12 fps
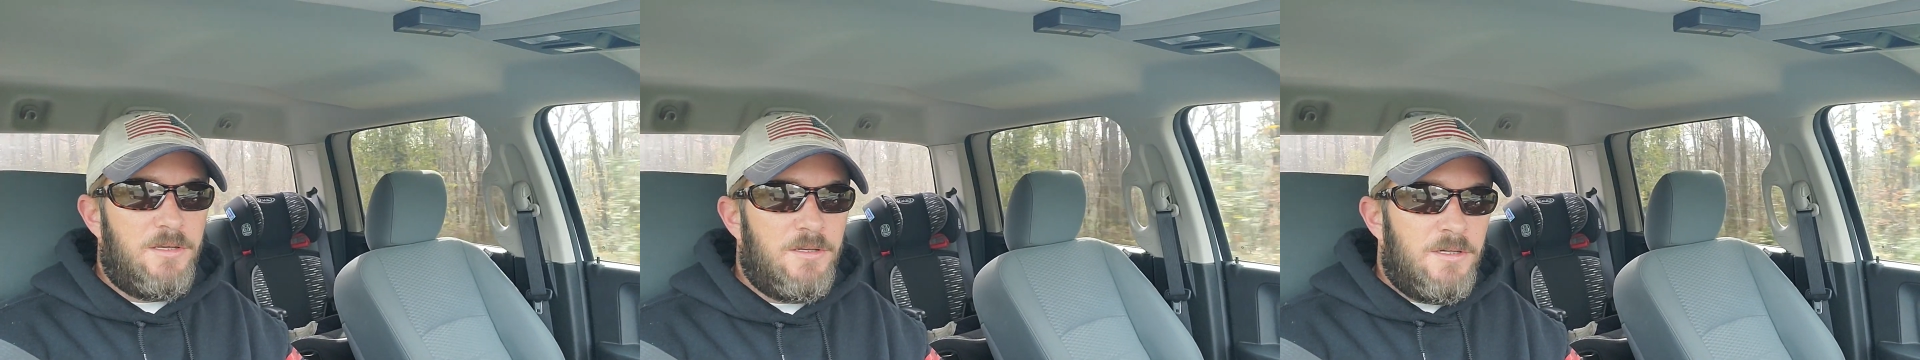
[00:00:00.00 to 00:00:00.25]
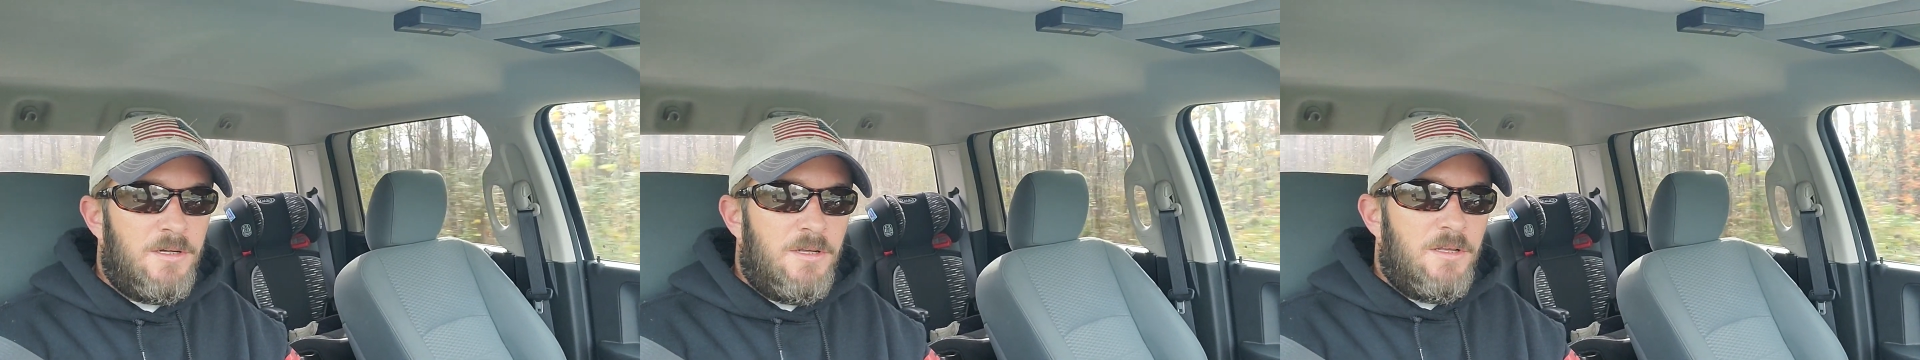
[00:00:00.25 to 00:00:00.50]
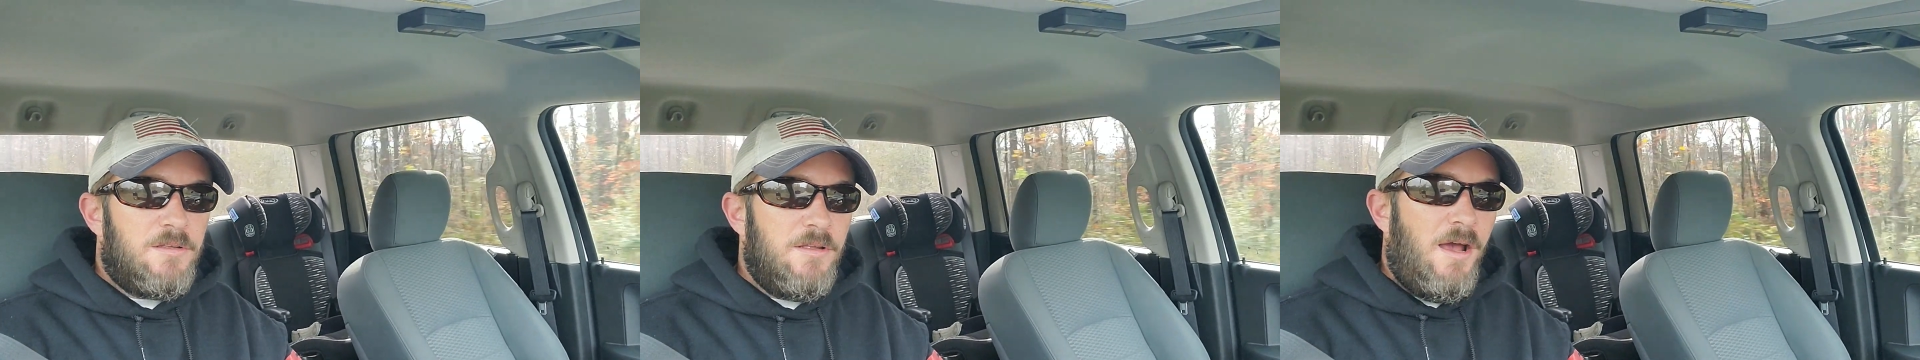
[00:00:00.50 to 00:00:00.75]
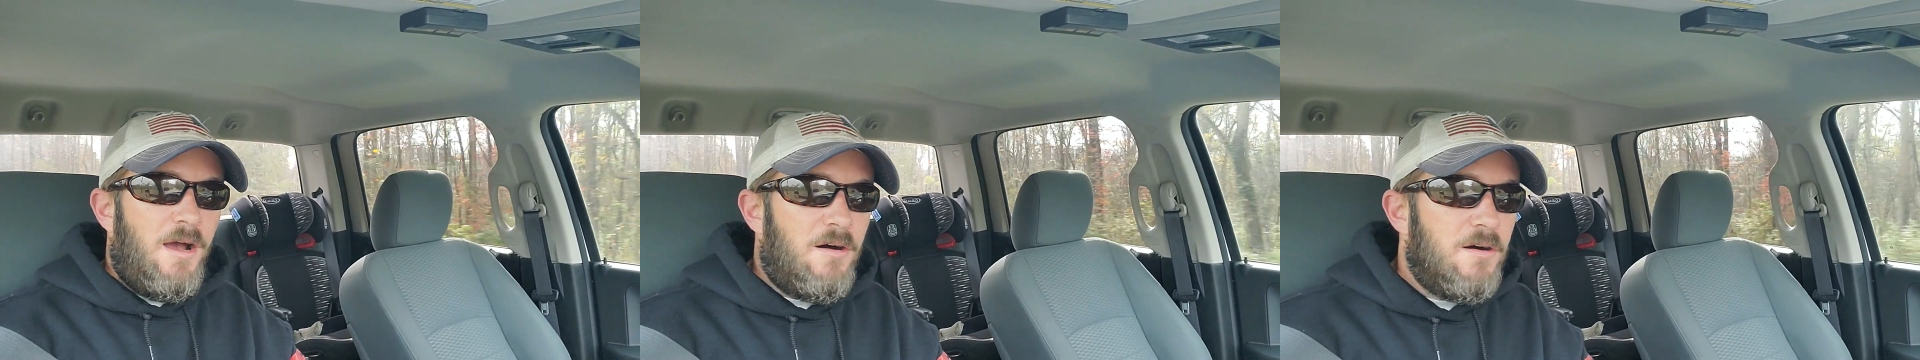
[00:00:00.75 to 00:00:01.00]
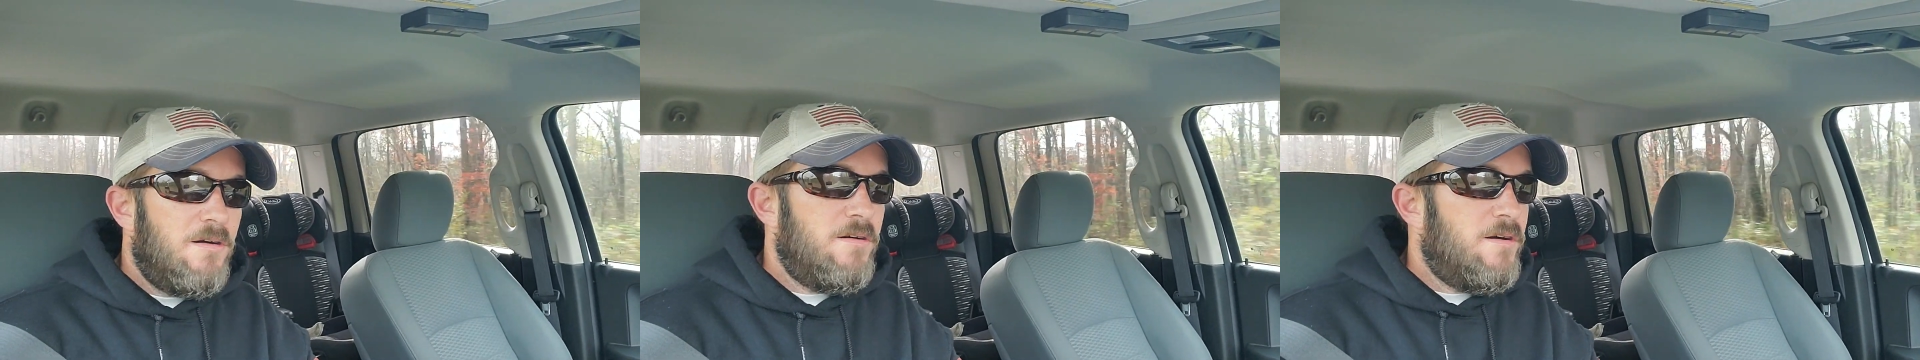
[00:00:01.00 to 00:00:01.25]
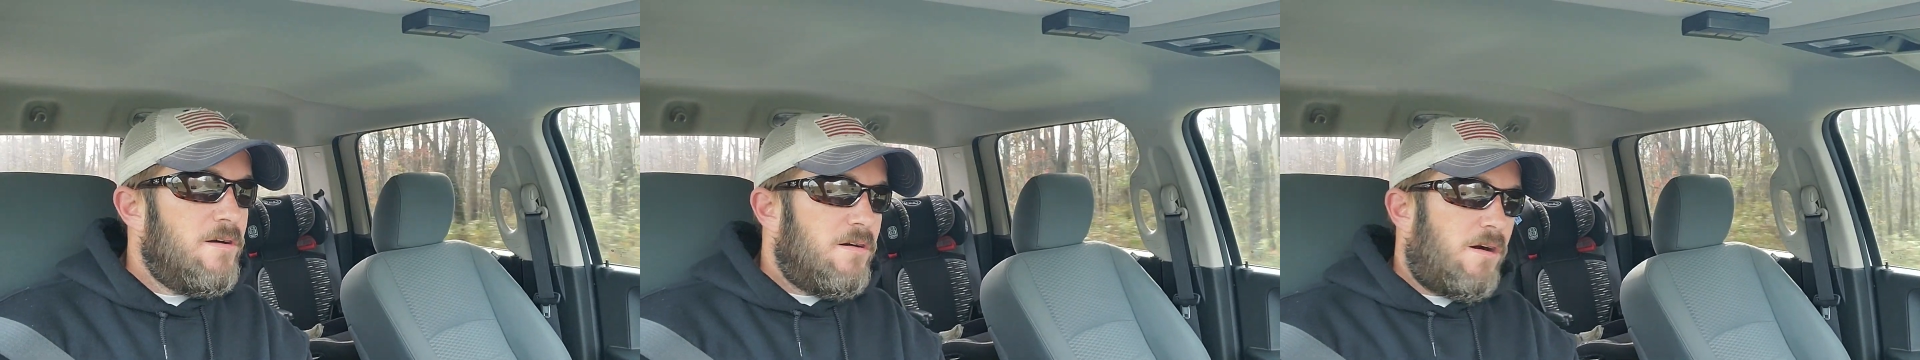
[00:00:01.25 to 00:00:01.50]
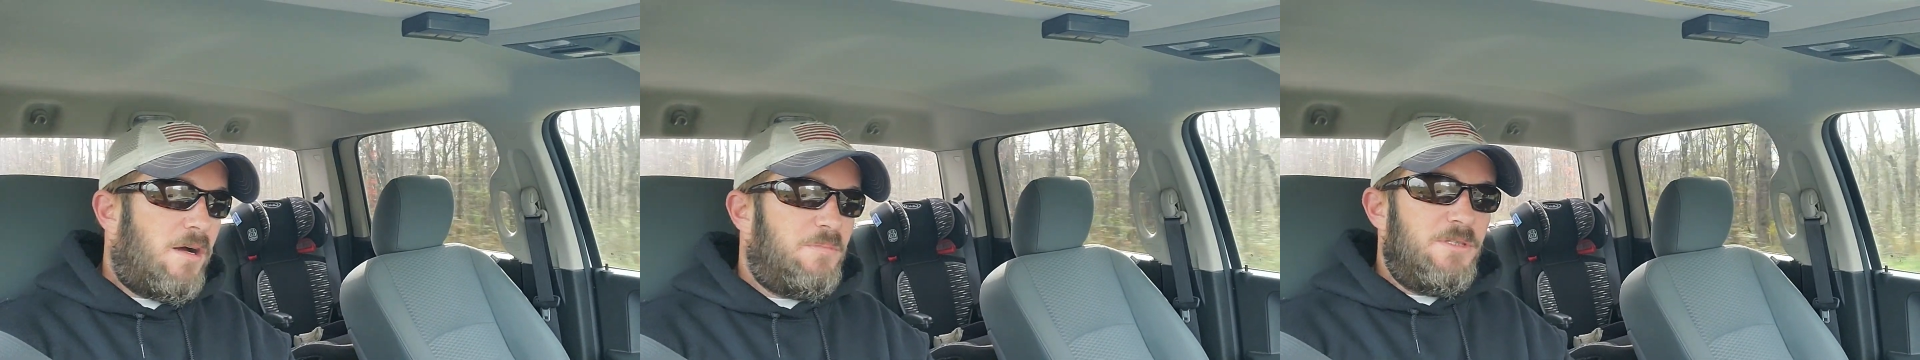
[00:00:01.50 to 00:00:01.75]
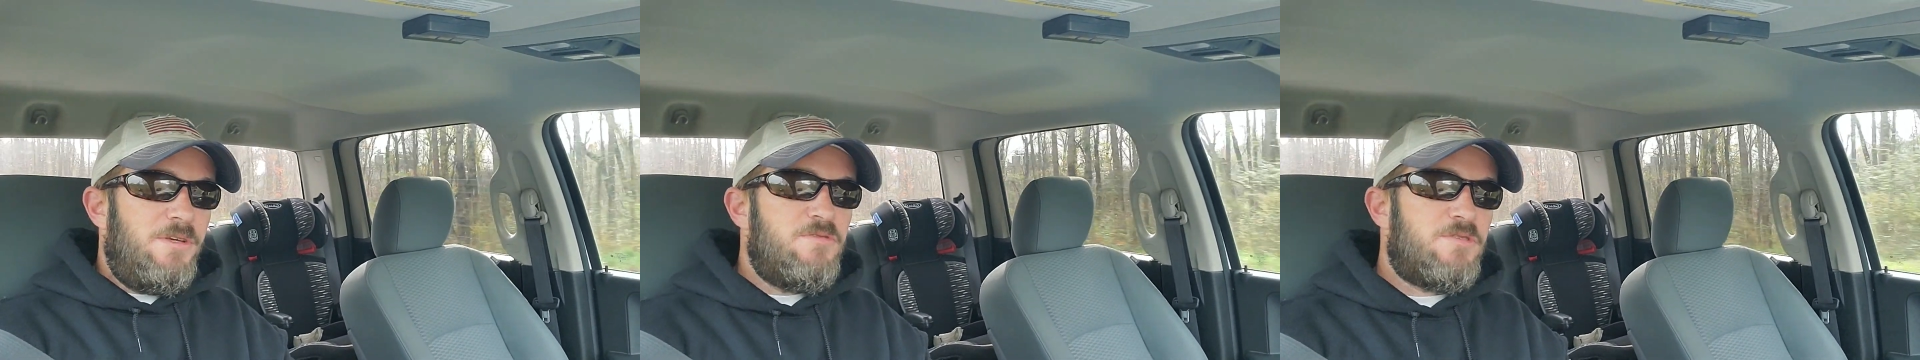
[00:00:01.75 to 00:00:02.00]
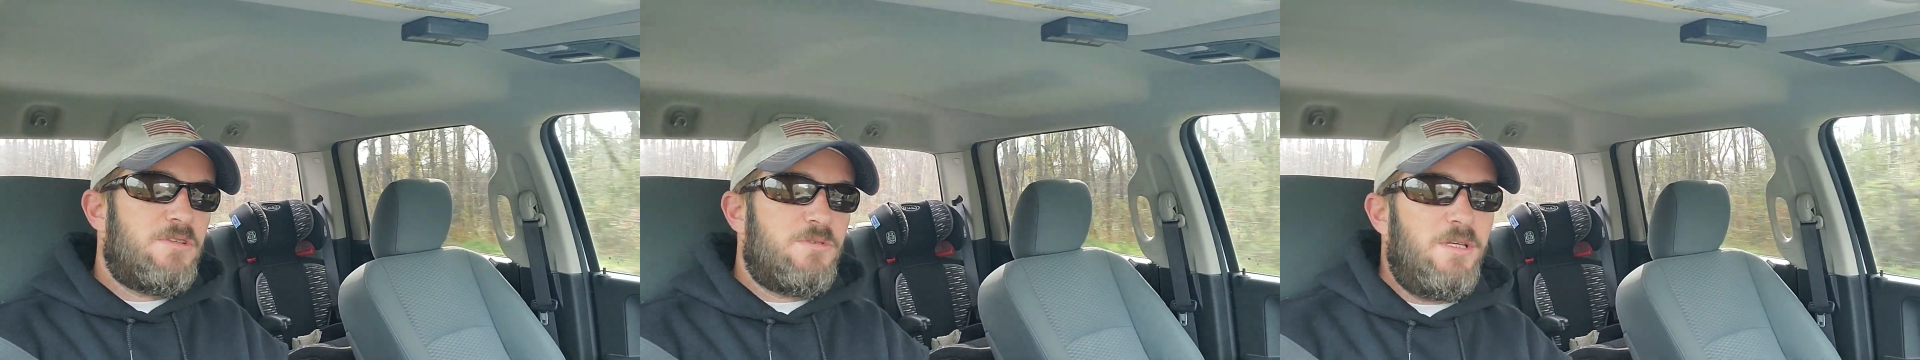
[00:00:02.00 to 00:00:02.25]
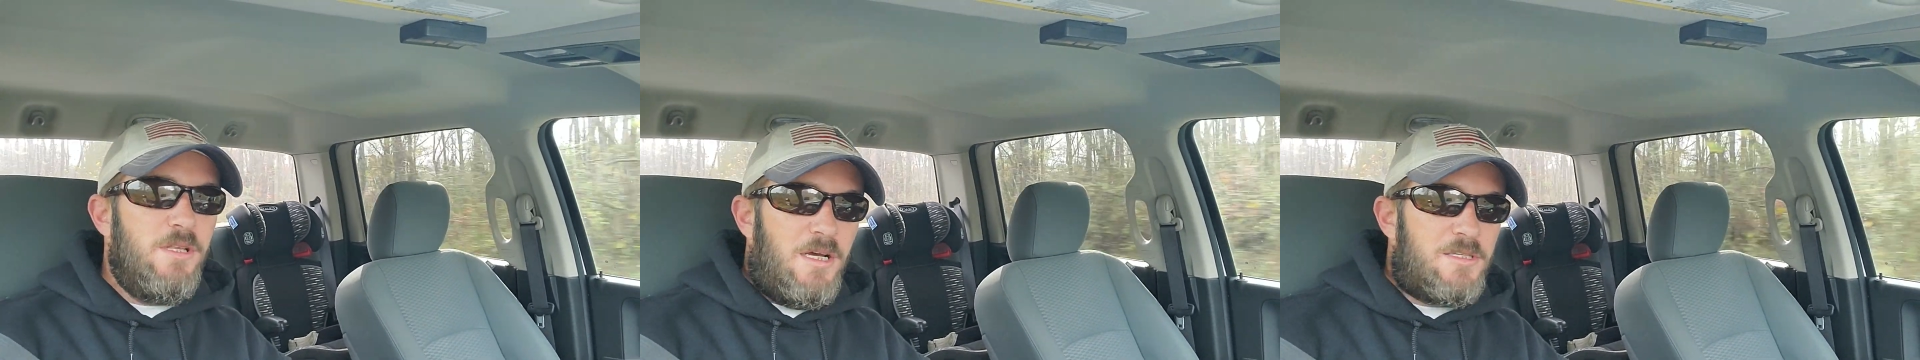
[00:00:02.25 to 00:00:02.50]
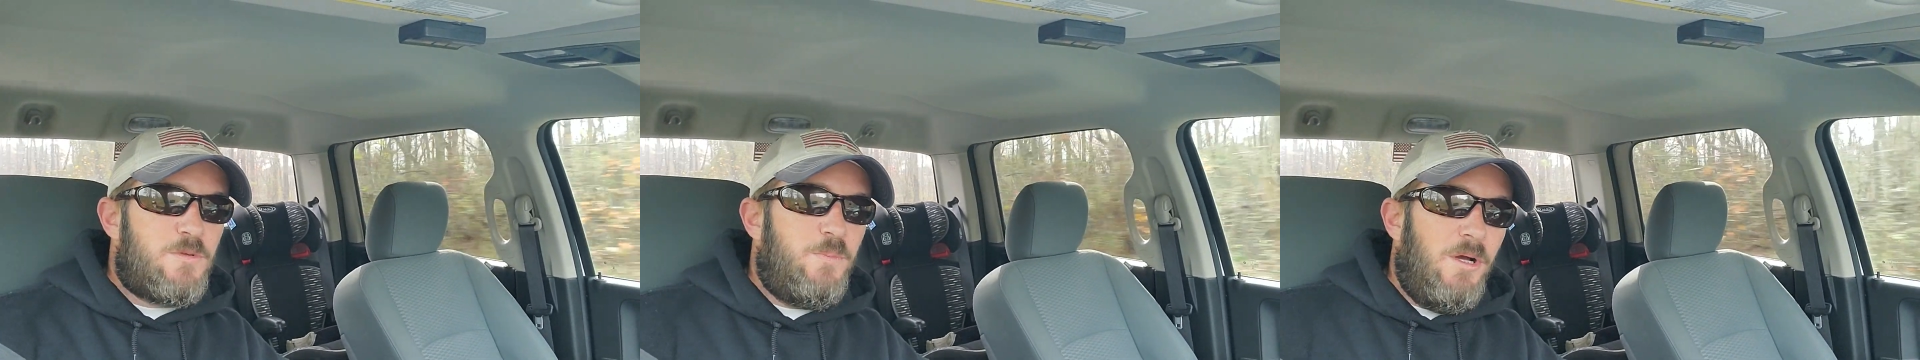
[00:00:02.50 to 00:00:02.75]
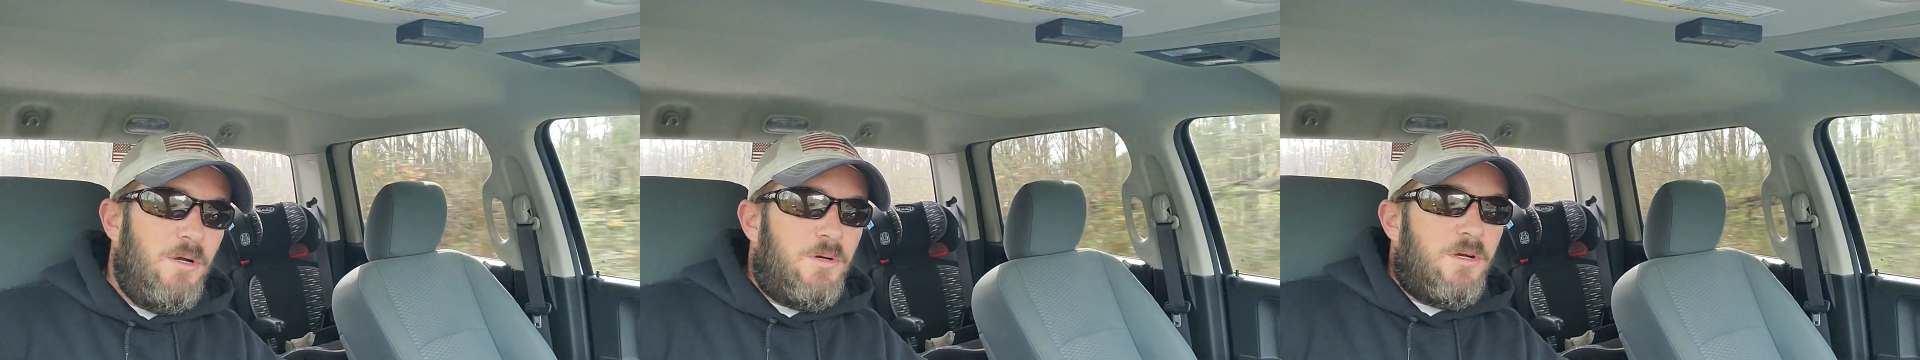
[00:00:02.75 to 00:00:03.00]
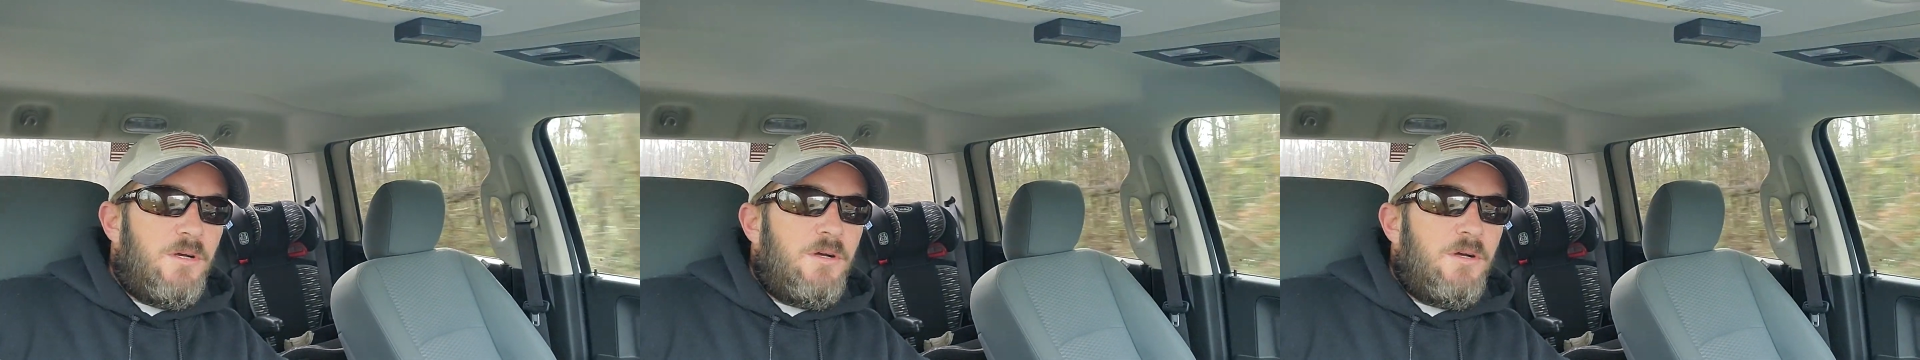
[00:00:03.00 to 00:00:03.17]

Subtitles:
Now, I believe since we last spoke,